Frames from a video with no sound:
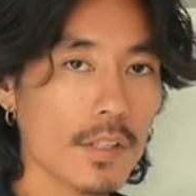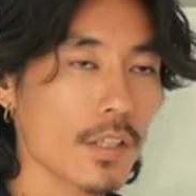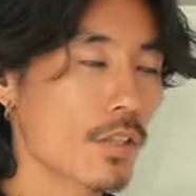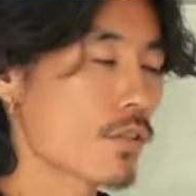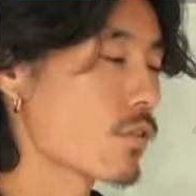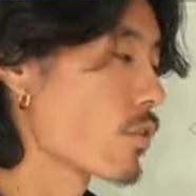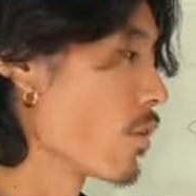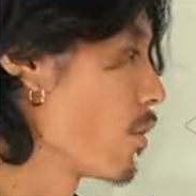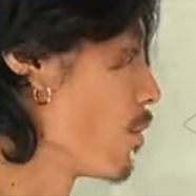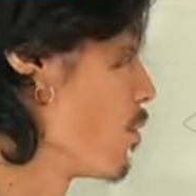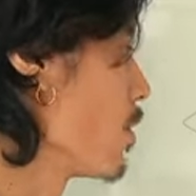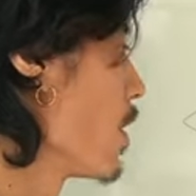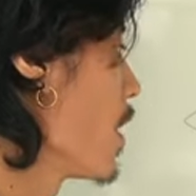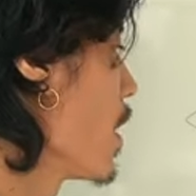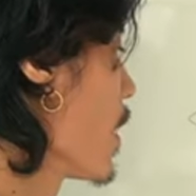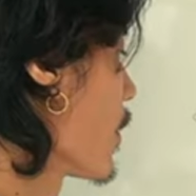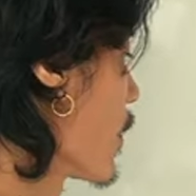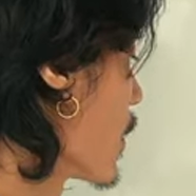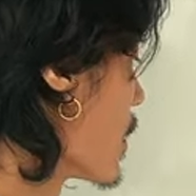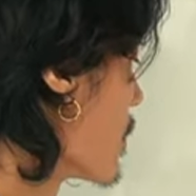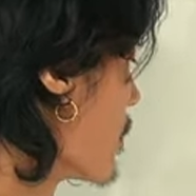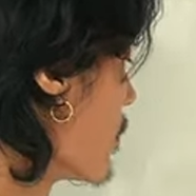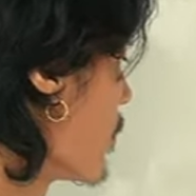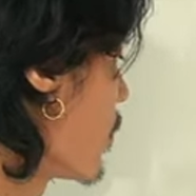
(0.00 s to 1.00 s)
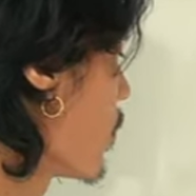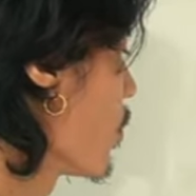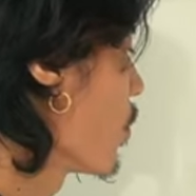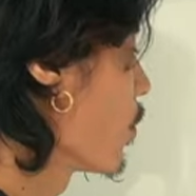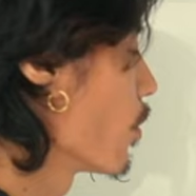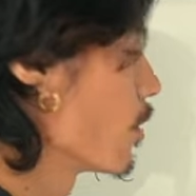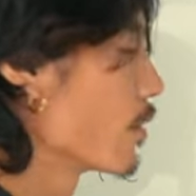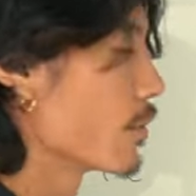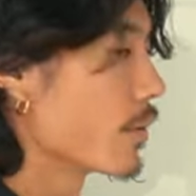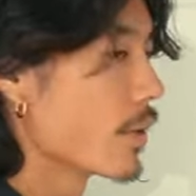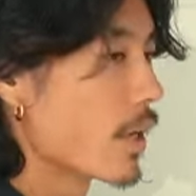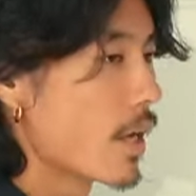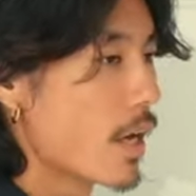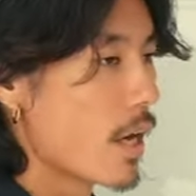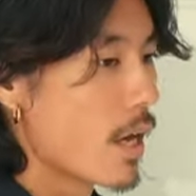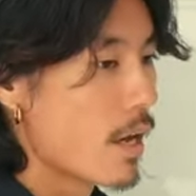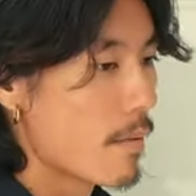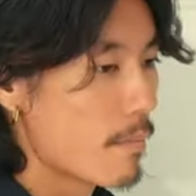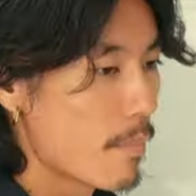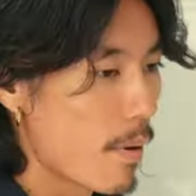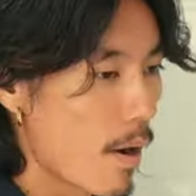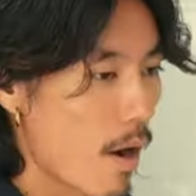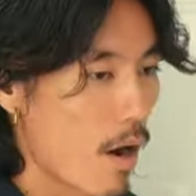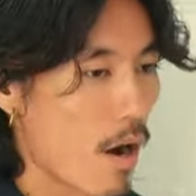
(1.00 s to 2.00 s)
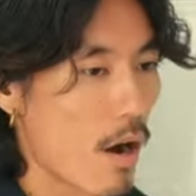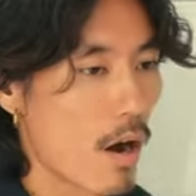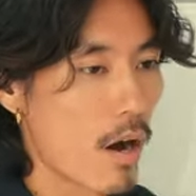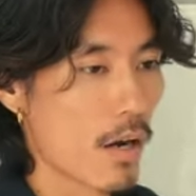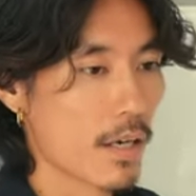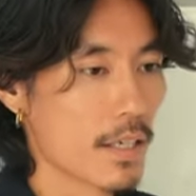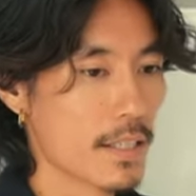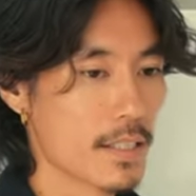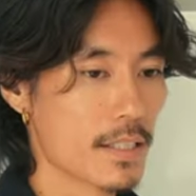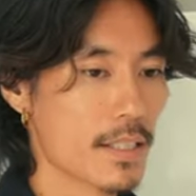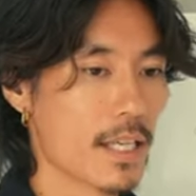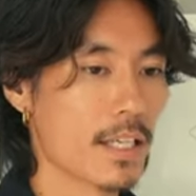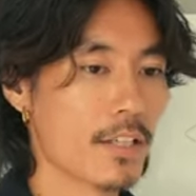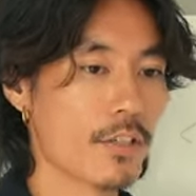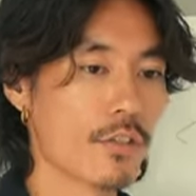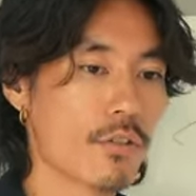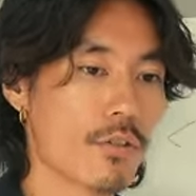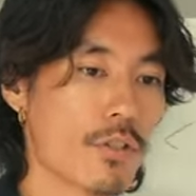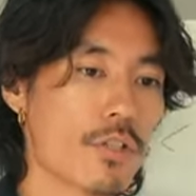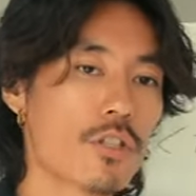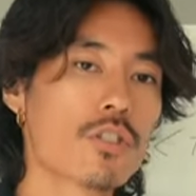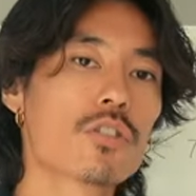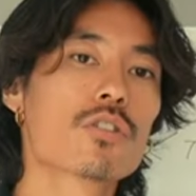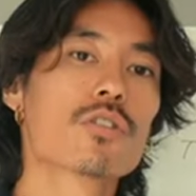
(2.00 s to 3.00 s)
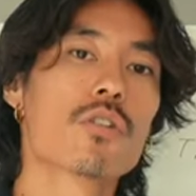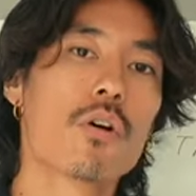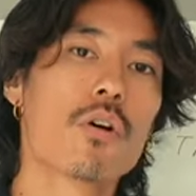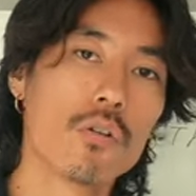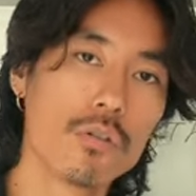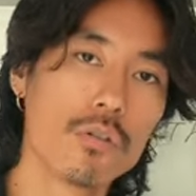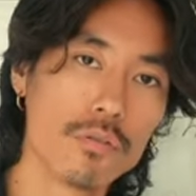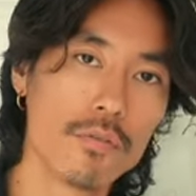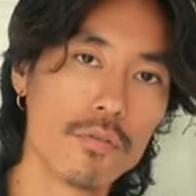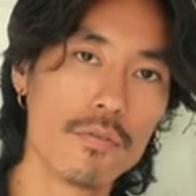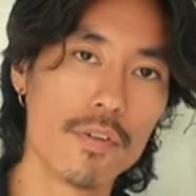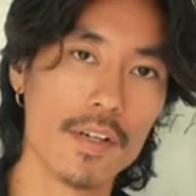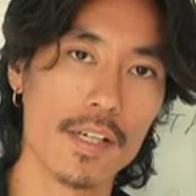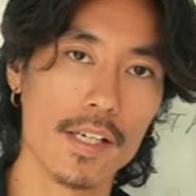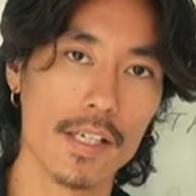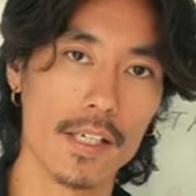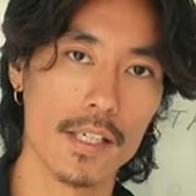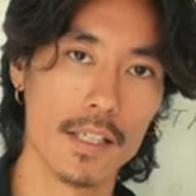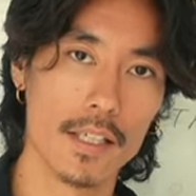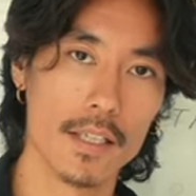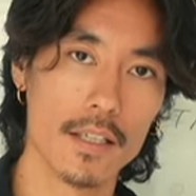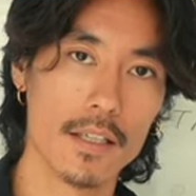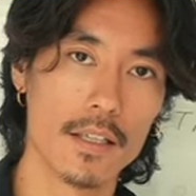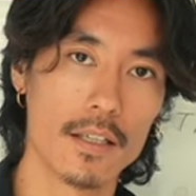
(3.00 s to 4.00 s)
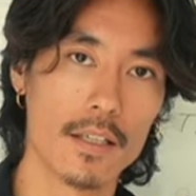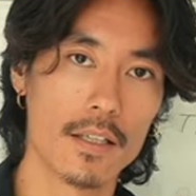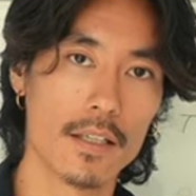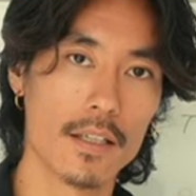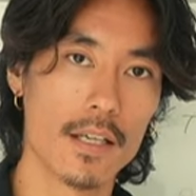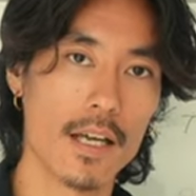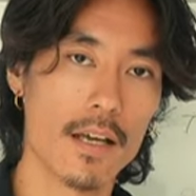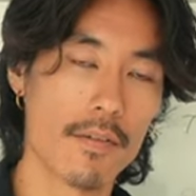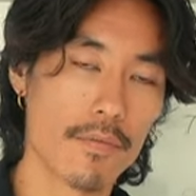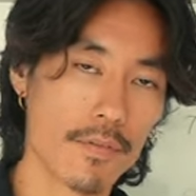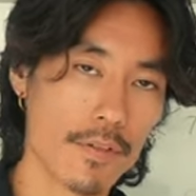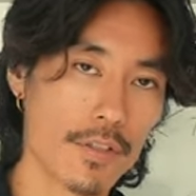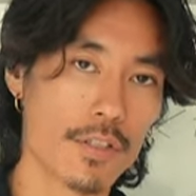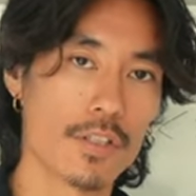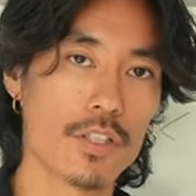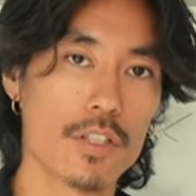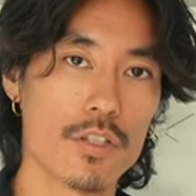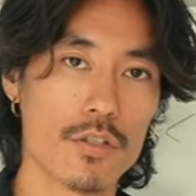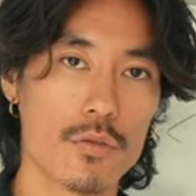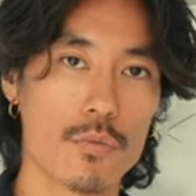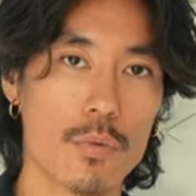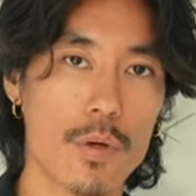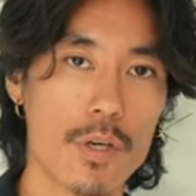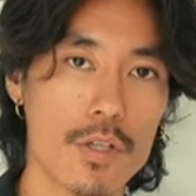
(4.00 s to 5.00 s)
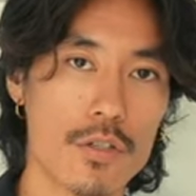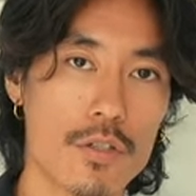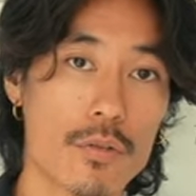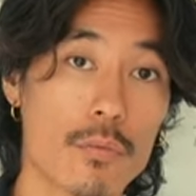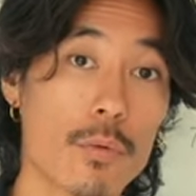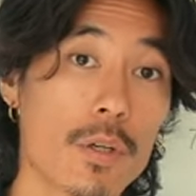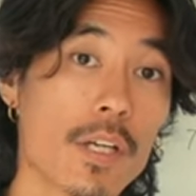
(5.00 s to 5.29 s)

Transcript: So the important part is that you're solving every situation.